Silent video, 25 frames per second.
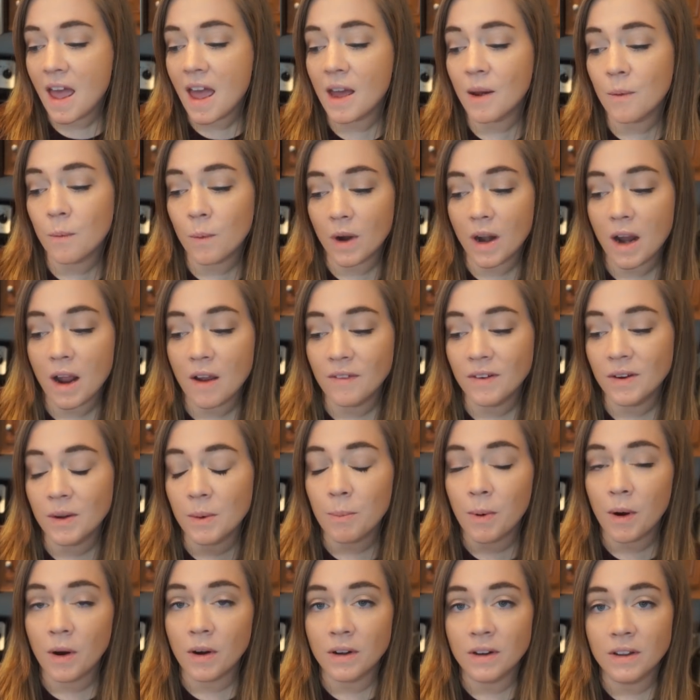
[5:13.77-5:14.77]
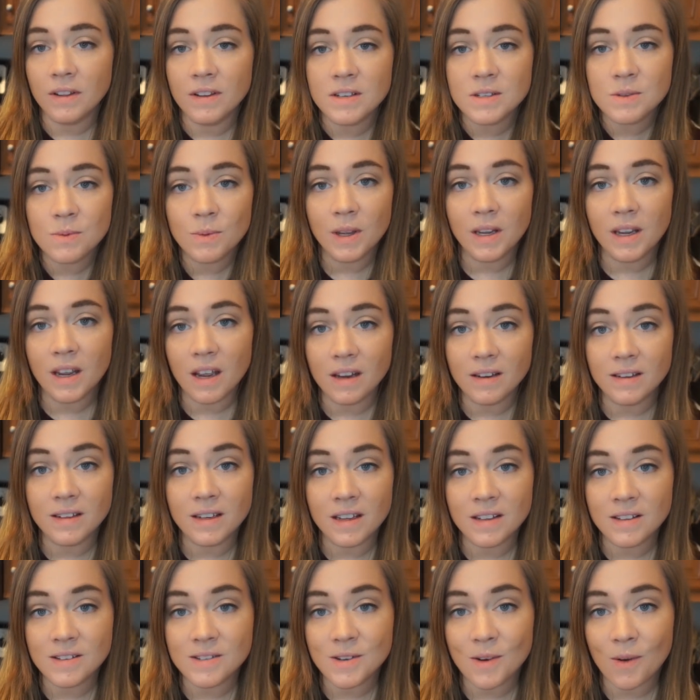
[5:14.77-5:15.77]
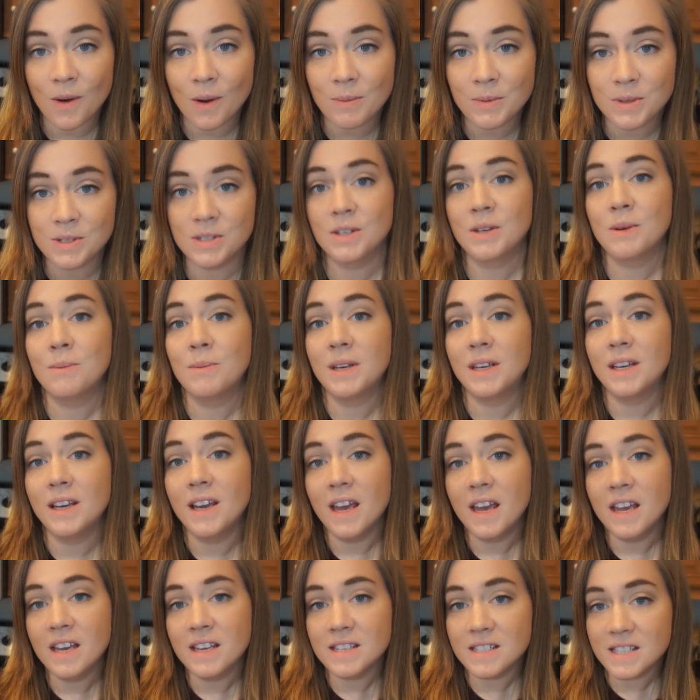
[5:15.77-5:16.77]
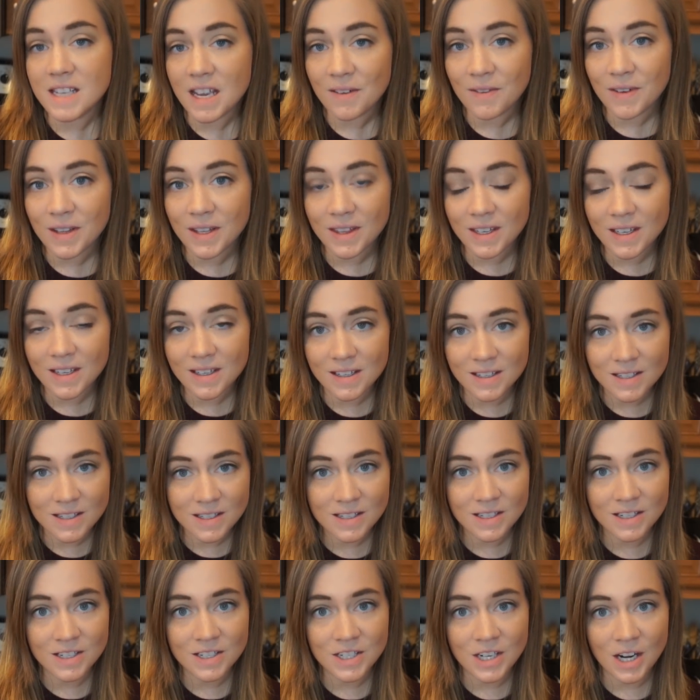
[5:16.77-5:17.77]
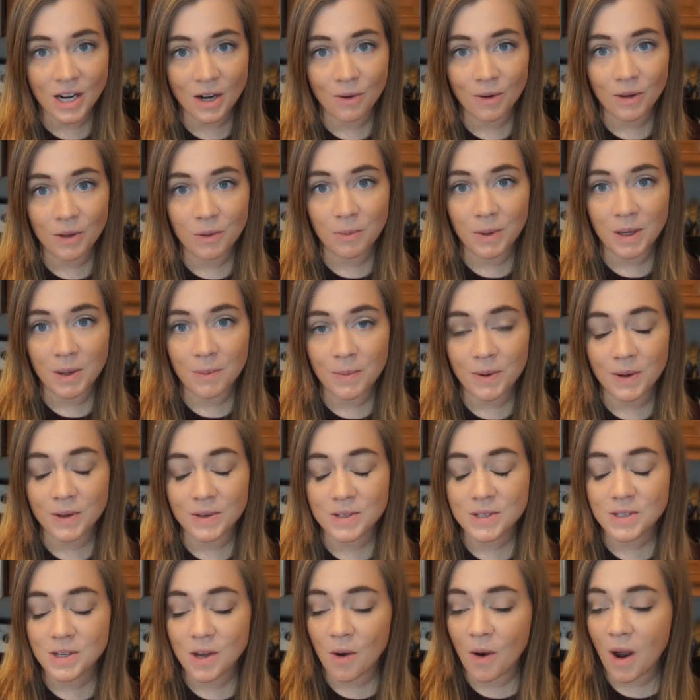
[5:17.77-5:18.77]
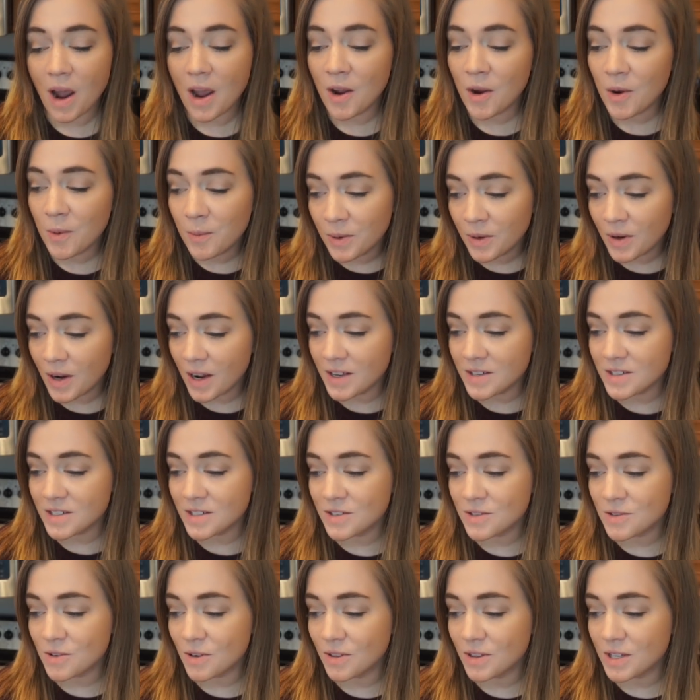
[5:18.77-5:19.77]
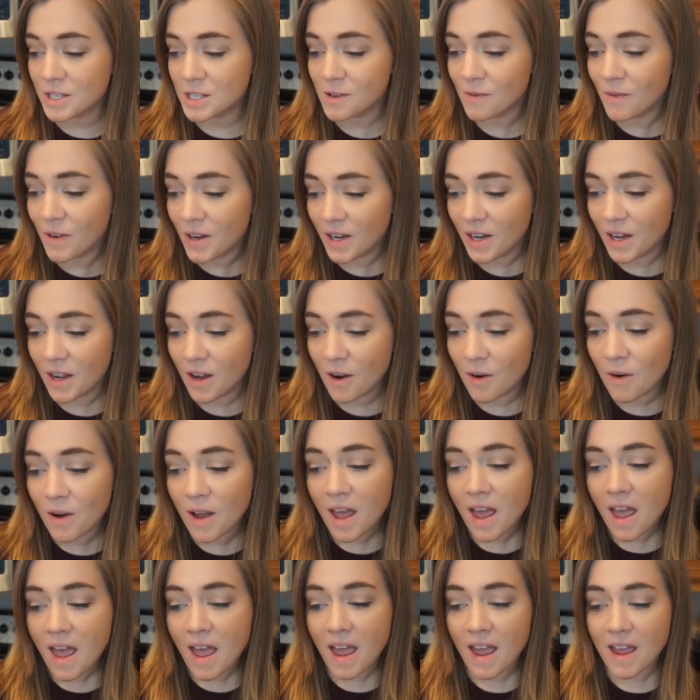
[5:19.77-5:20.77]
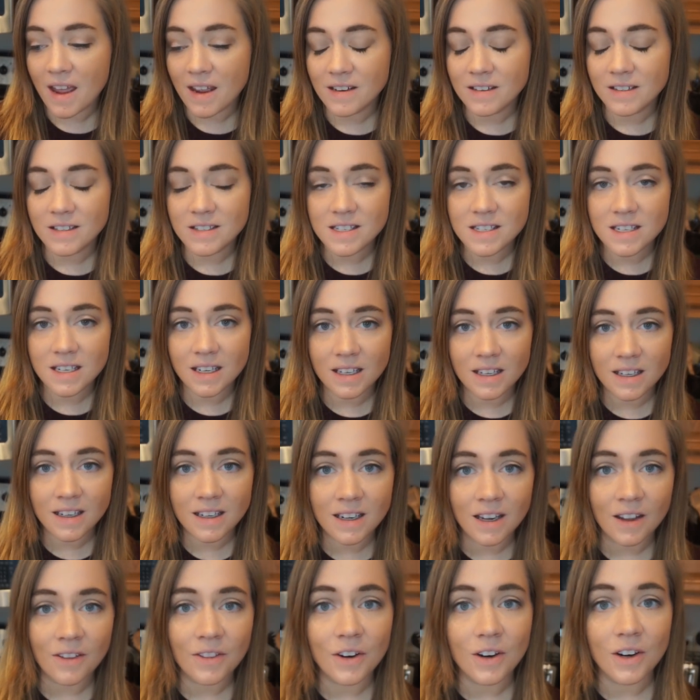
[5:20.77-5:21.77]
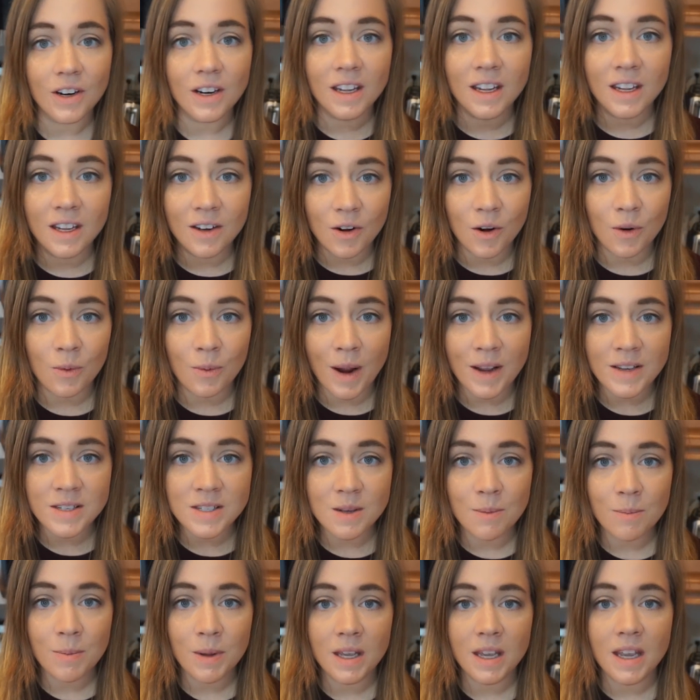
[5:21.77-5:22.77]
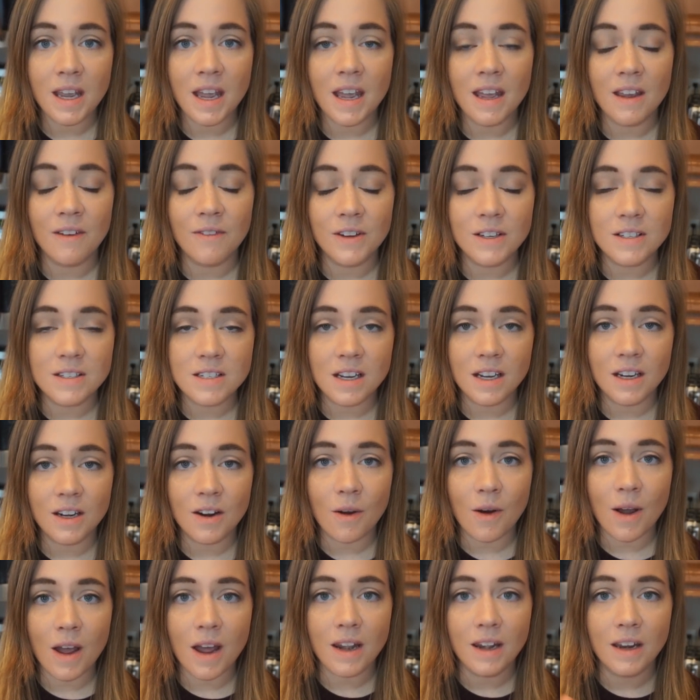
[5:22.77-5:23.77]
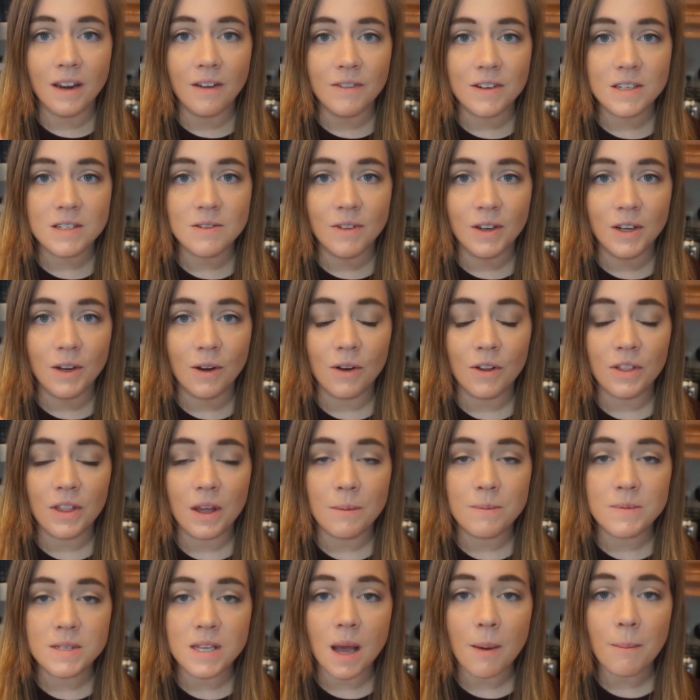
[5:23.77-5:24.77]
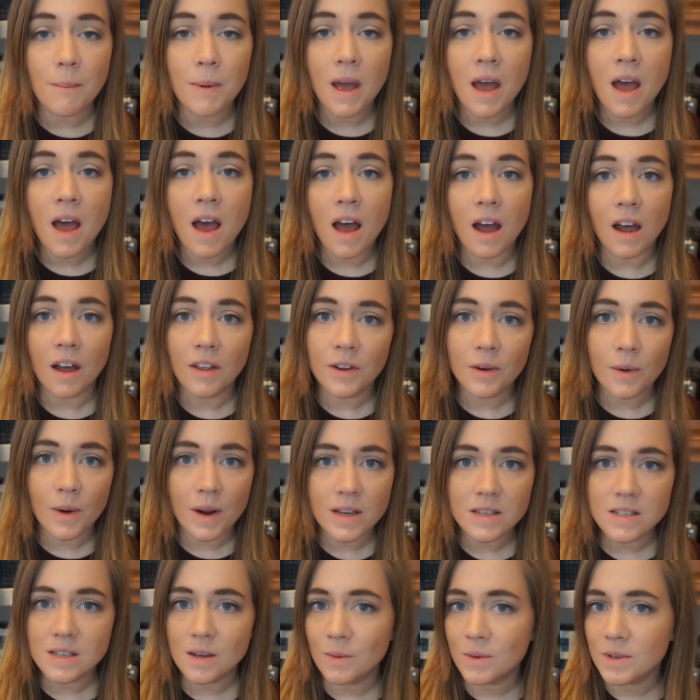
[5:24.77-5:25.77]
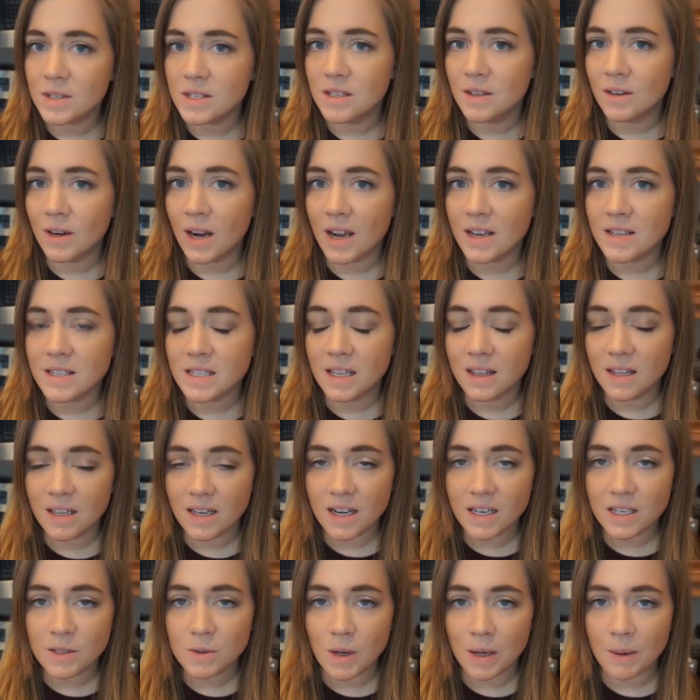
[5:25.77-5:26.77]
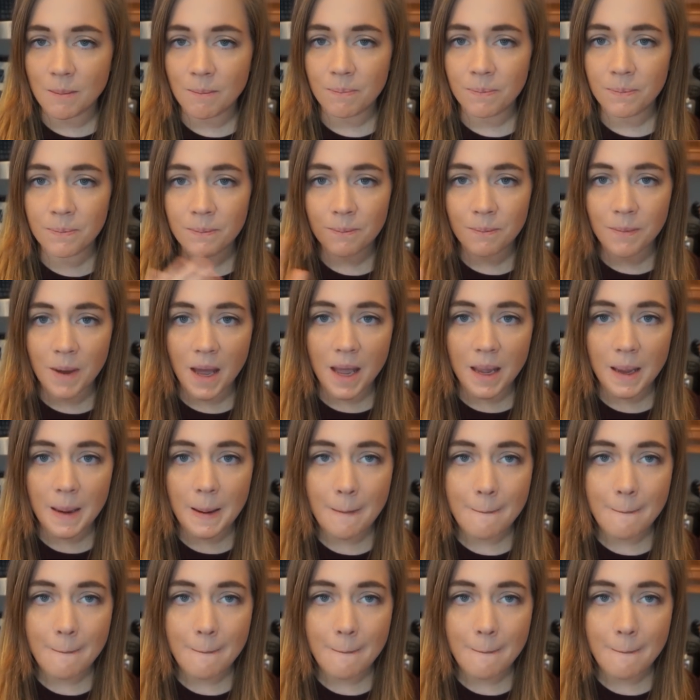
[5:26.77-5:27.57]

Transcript: and we're having a party this weekend, and so I'm just gonna be saving these to share with people. So I hope you guys enjoyed this video and seeing another keto recipe. If you did, go ahead and give this video a thumbs up. Otherwise, I will see you guys in the next one. Bye.